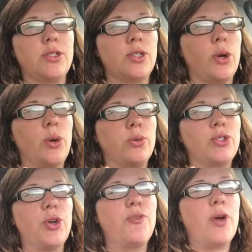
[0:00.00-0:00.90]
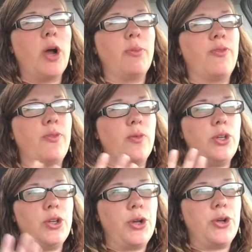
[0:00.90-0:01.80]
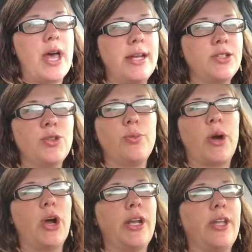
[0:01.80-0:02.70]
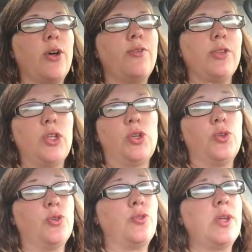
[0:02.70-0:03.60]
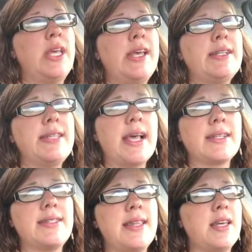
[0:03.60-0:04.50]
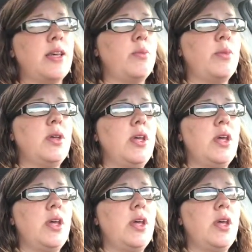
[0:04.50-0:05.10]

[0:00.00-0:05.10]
So far, before, you know, you're heading to a party. Hopefully, you've text them,